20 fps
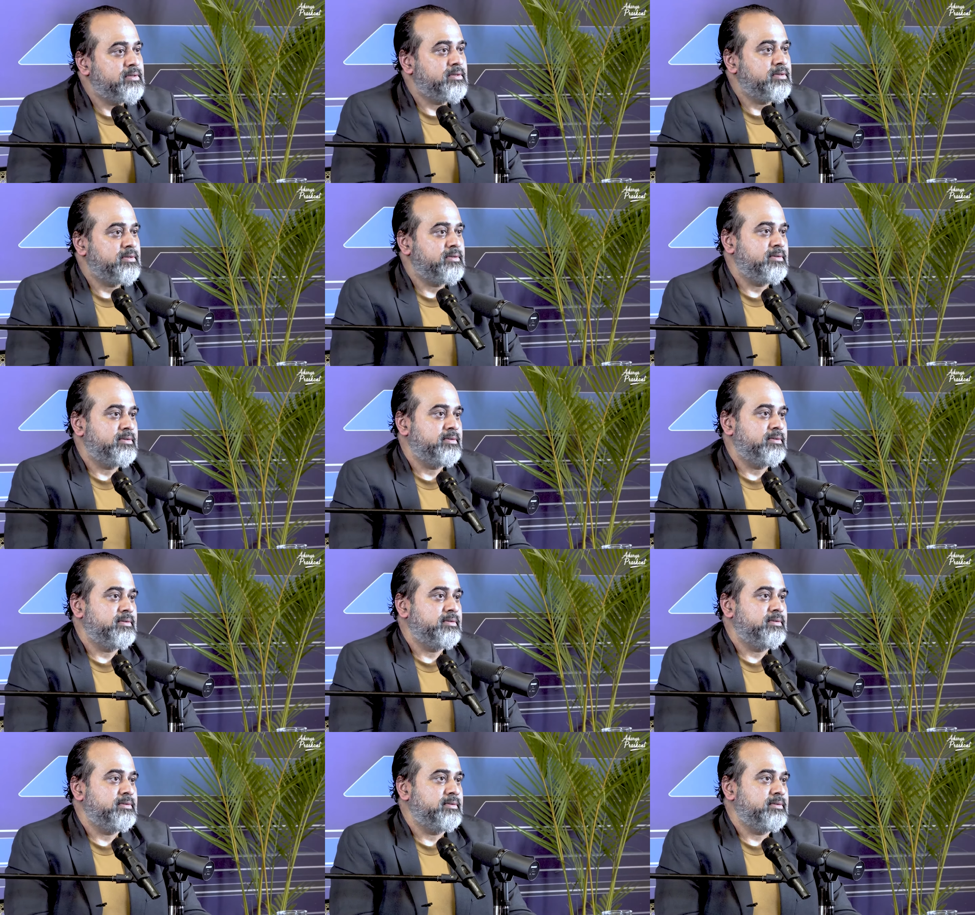
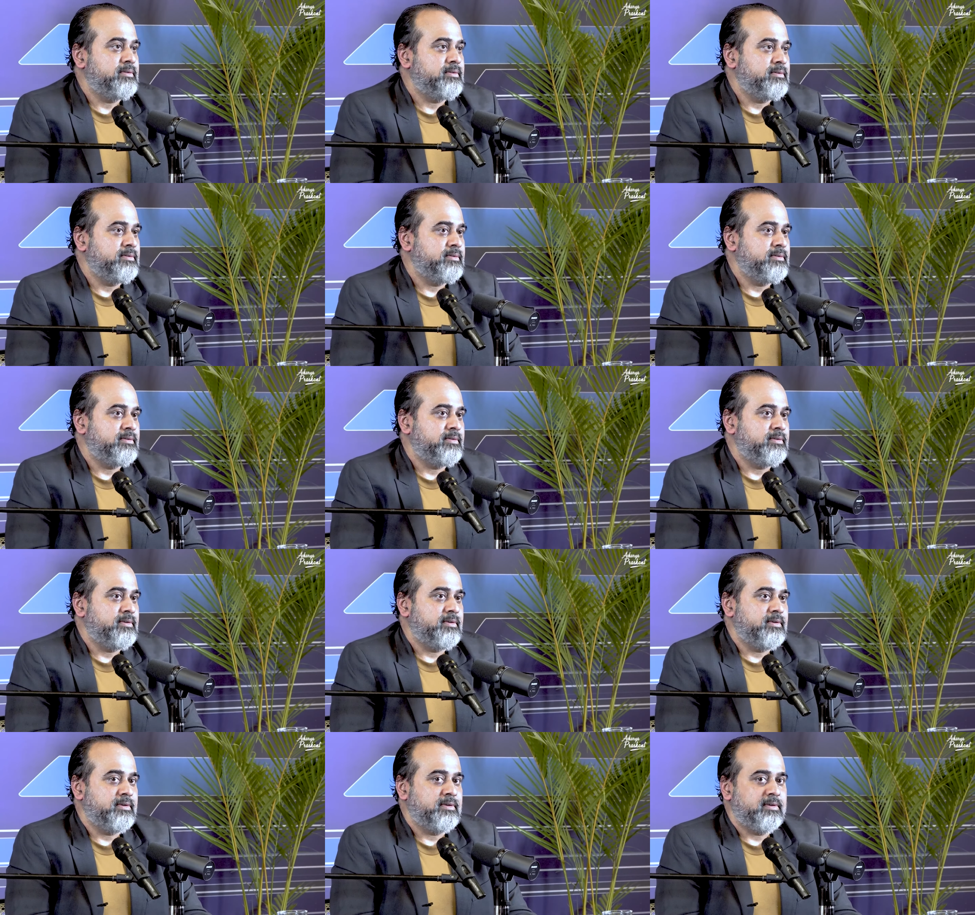
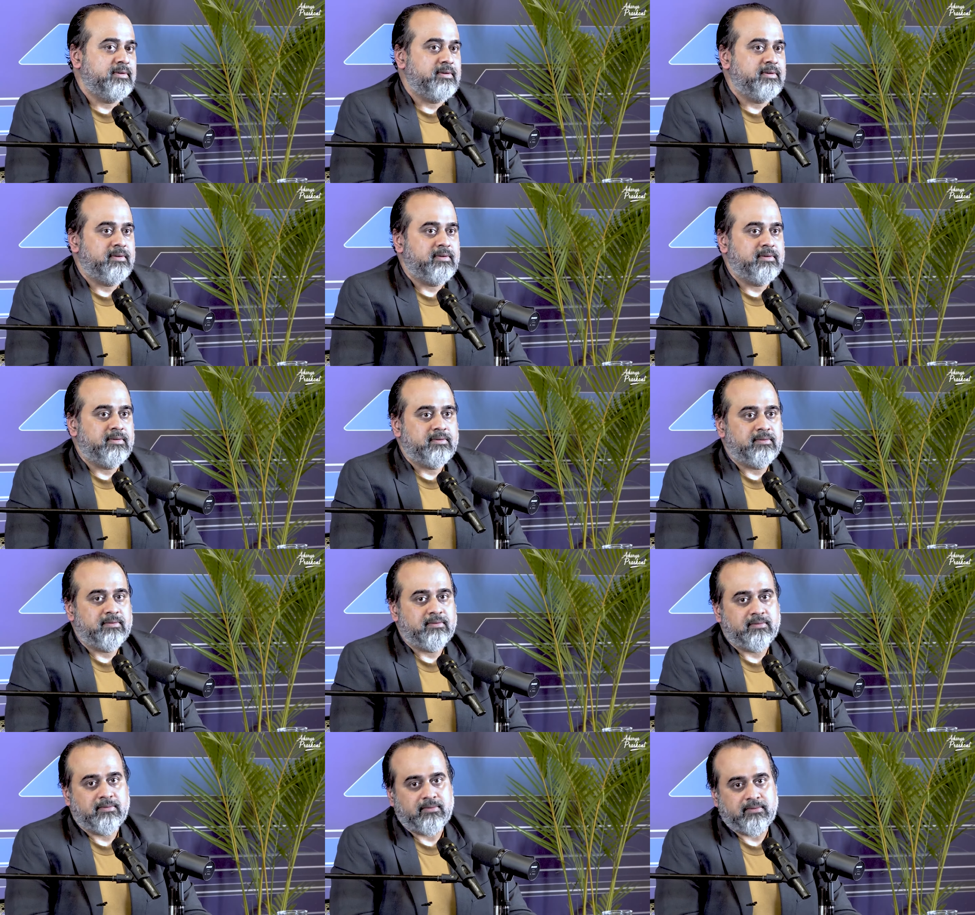
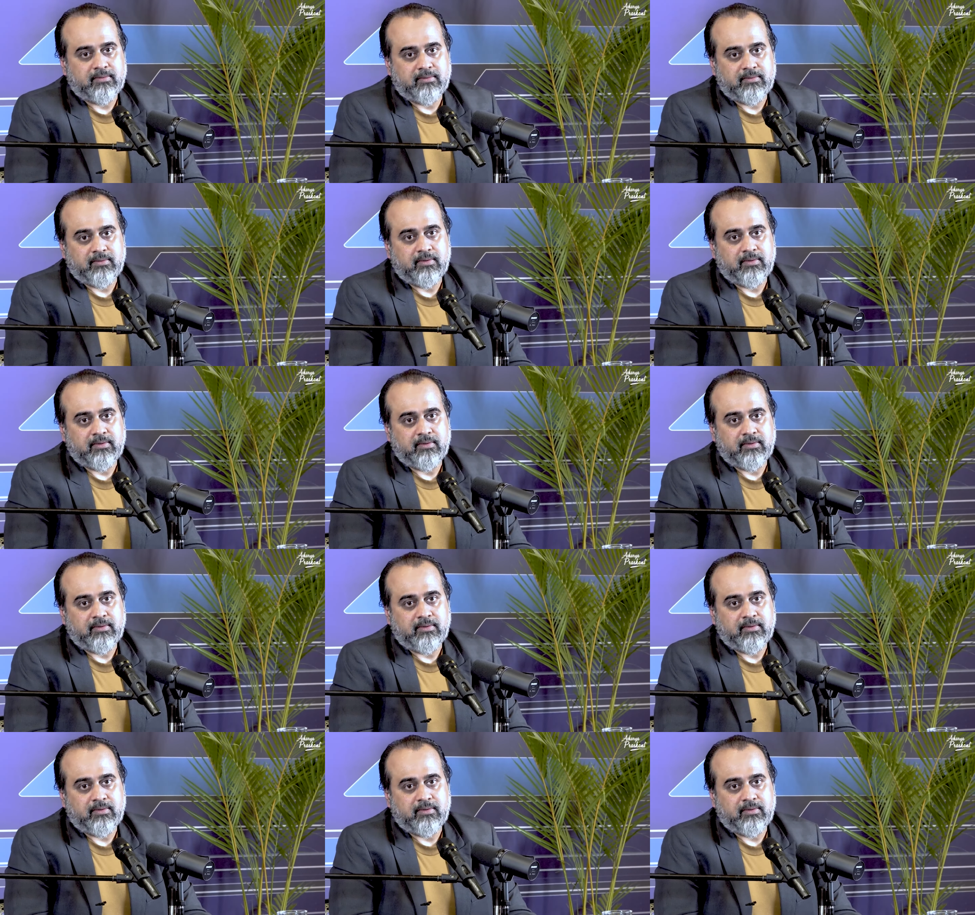Nothing is said.